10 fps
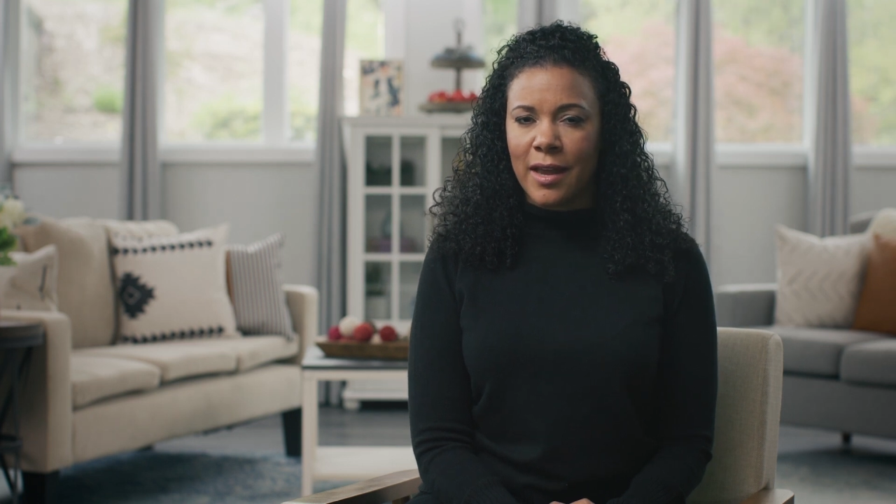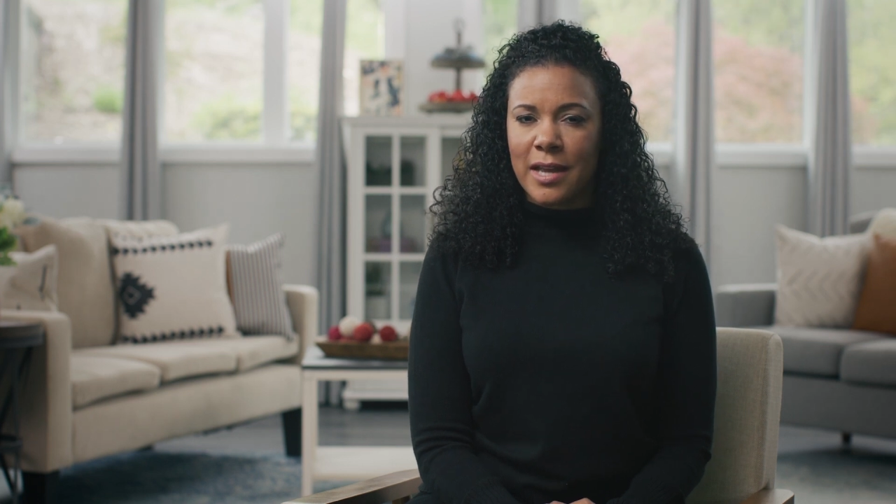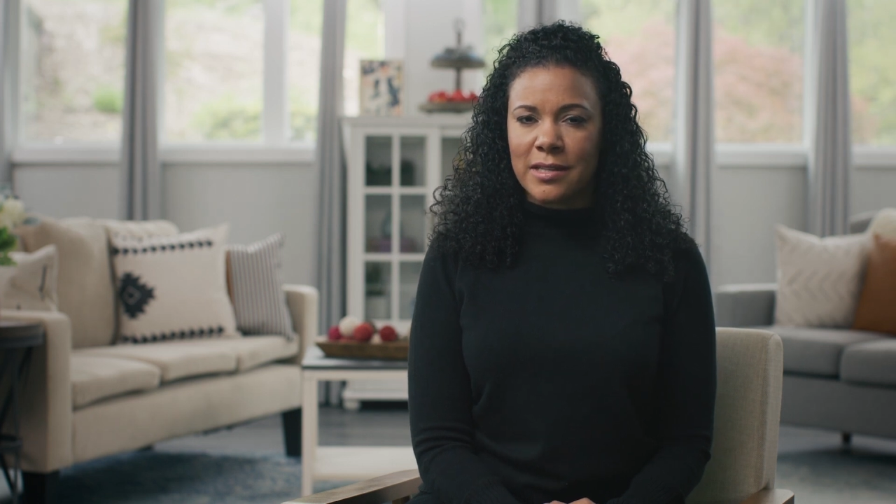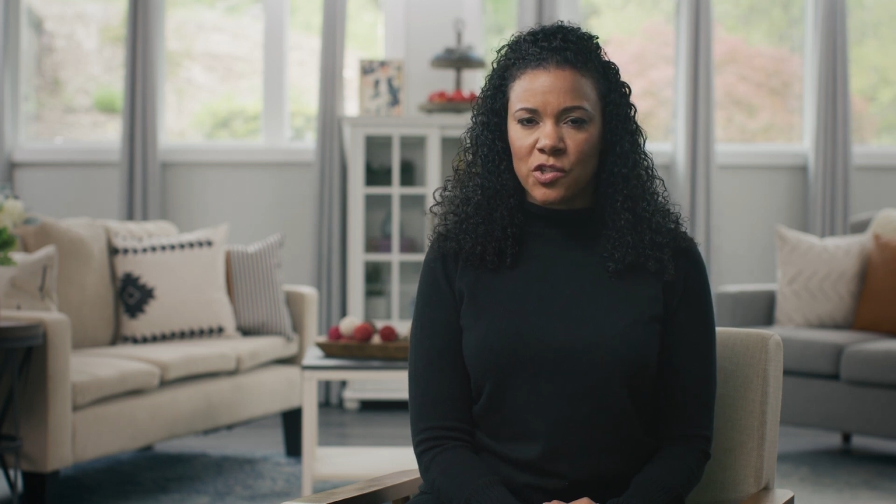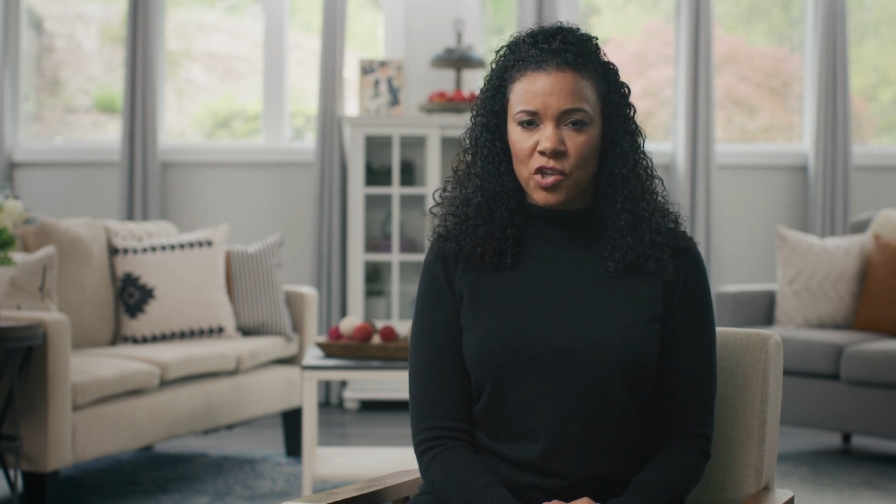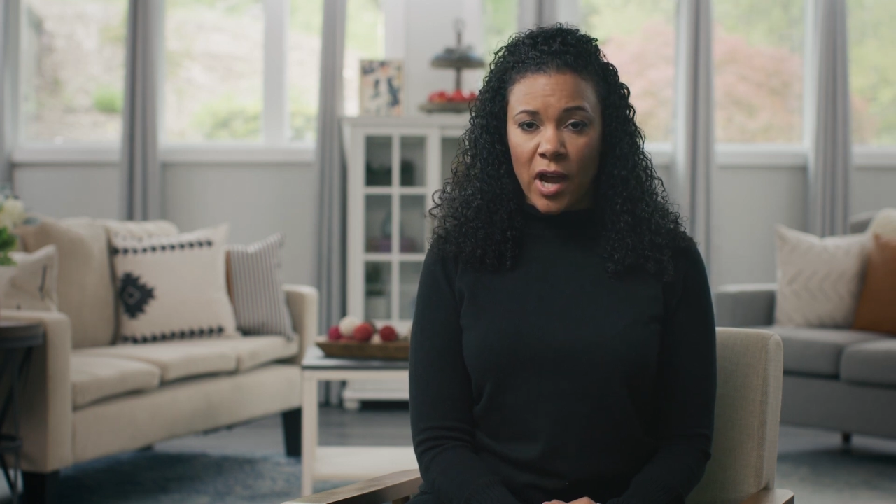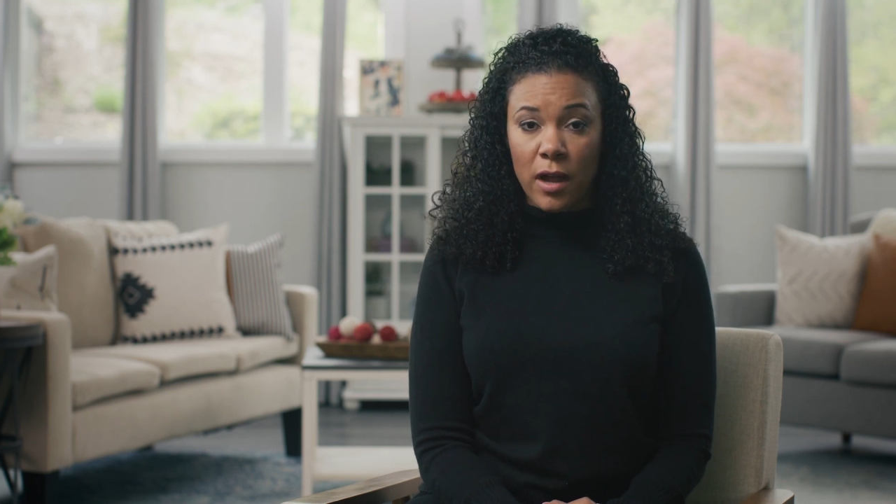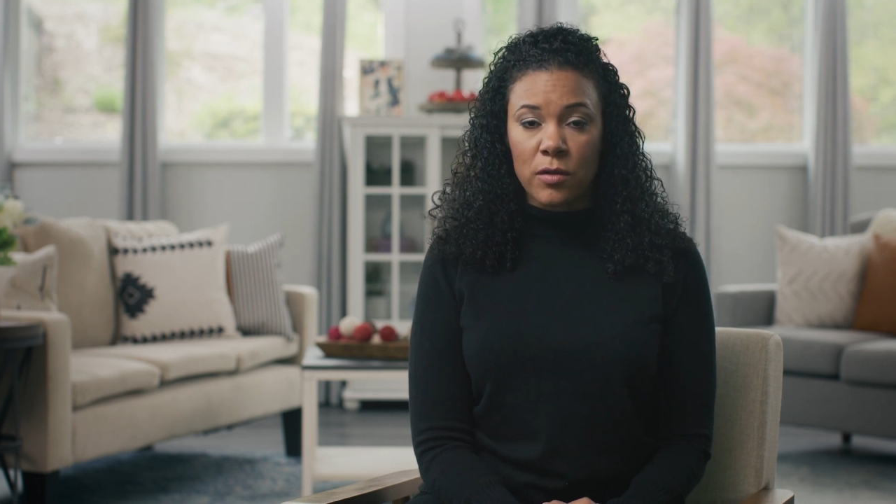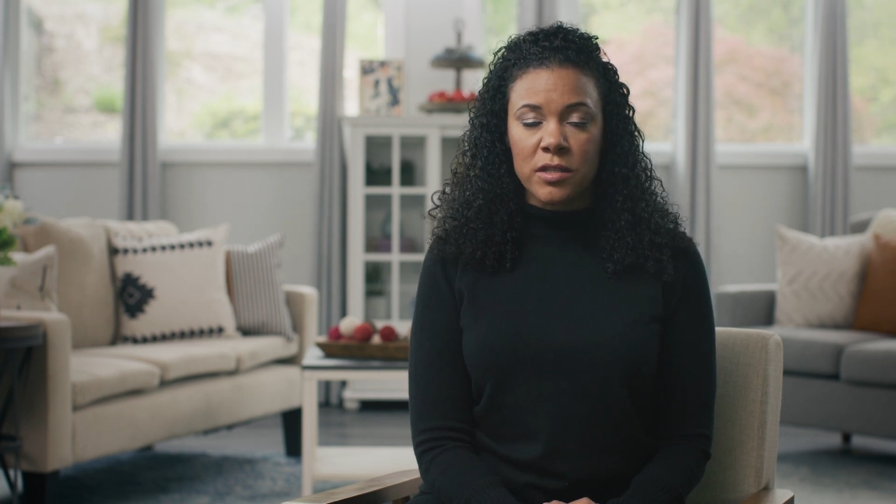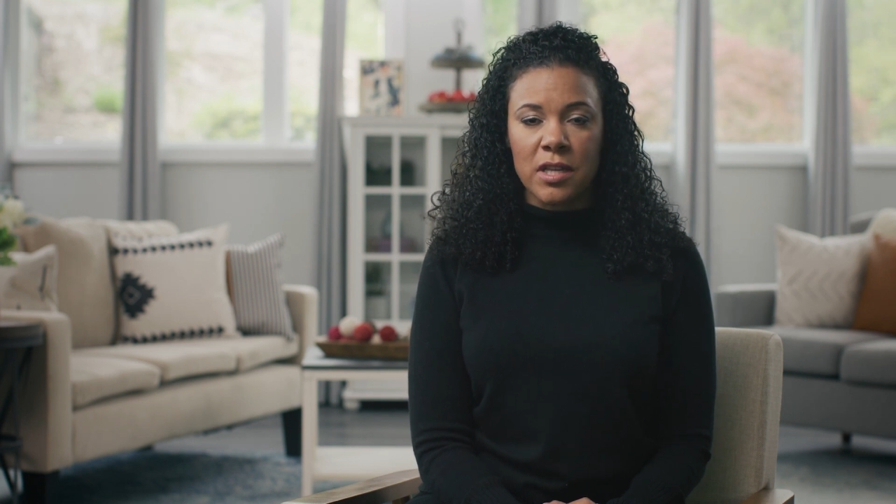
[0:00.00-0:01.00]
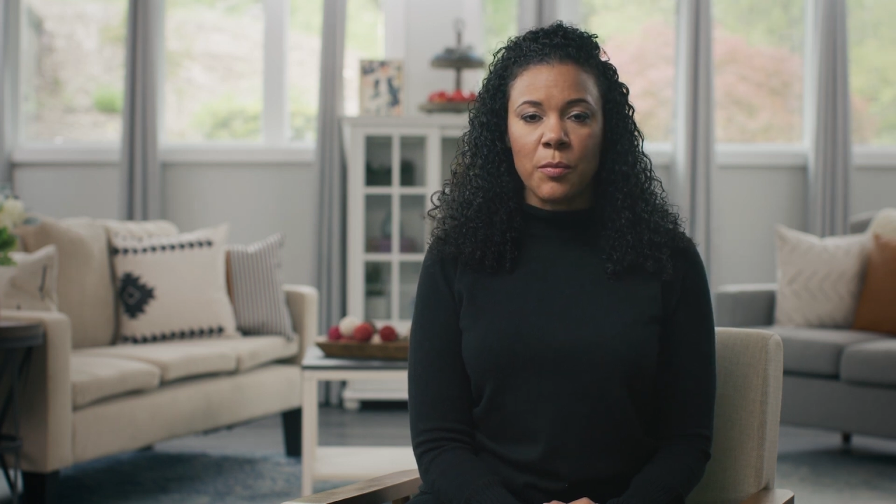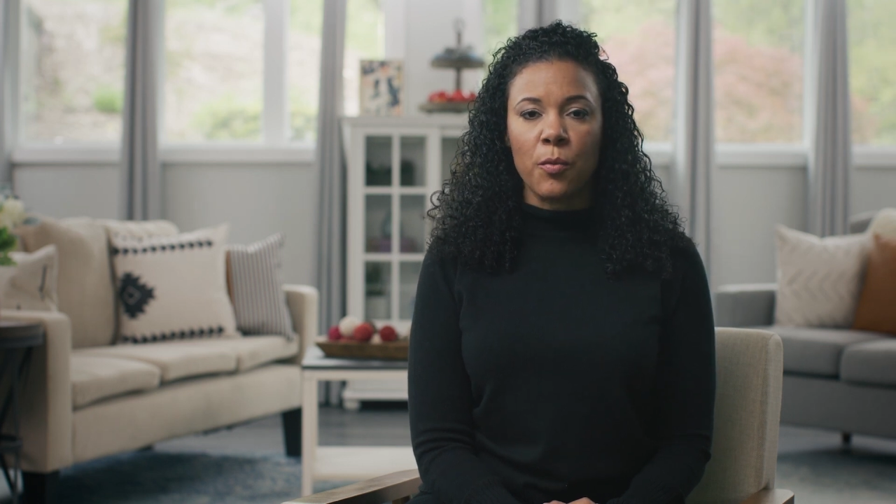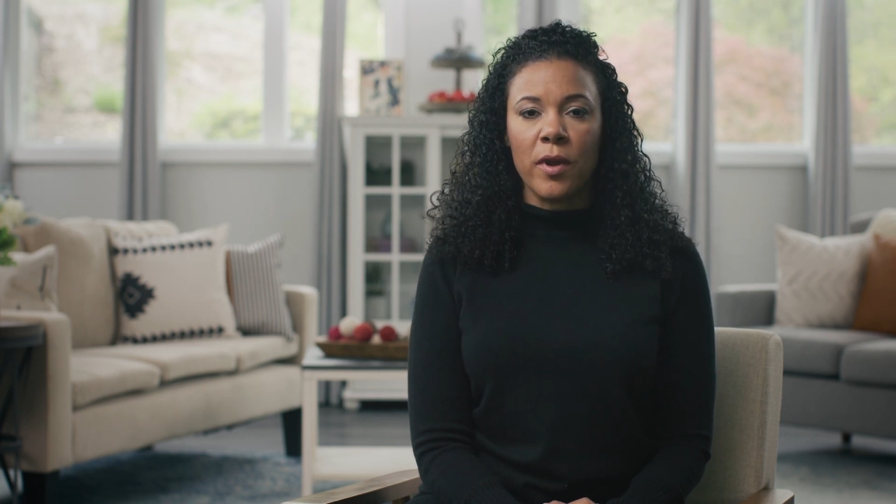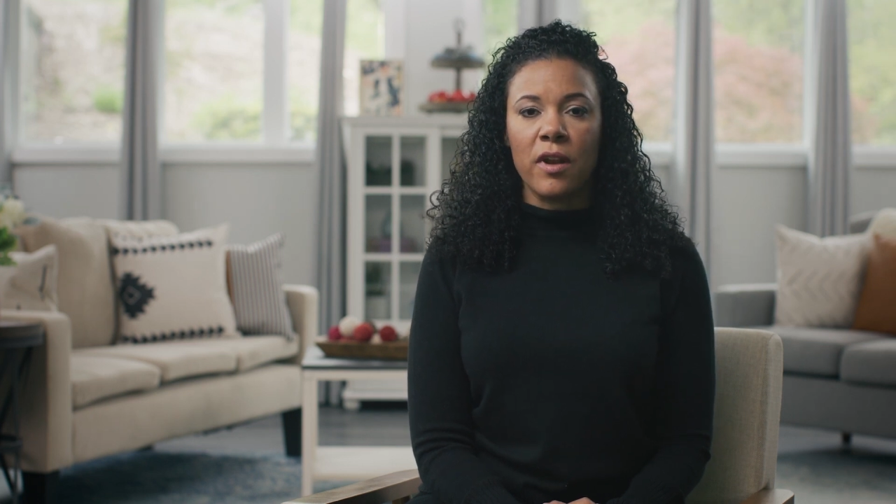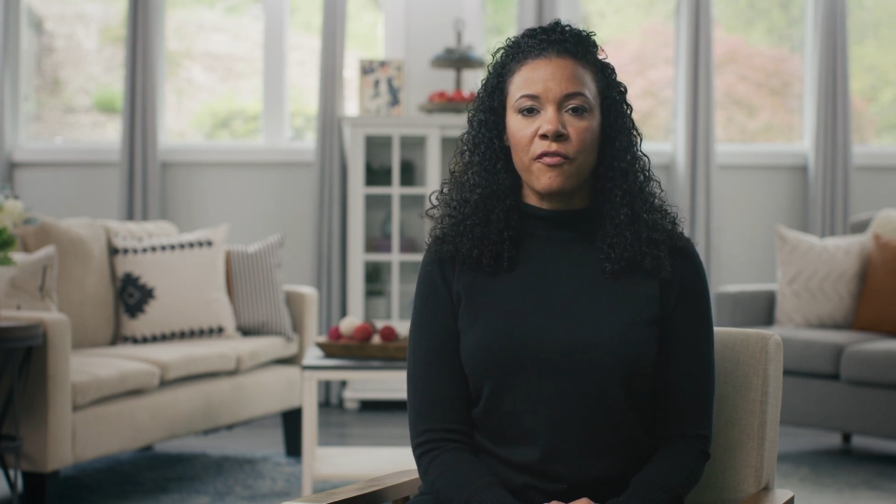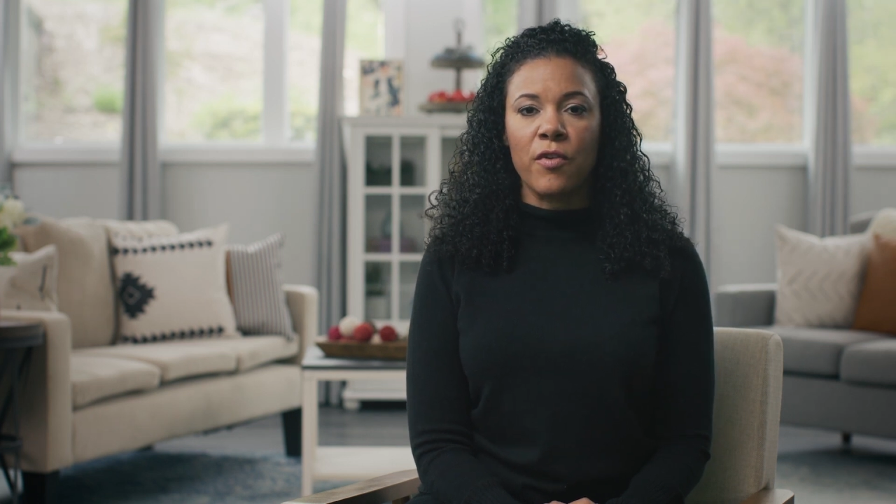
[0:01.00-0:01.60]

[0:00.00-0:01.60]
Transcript: as a child separated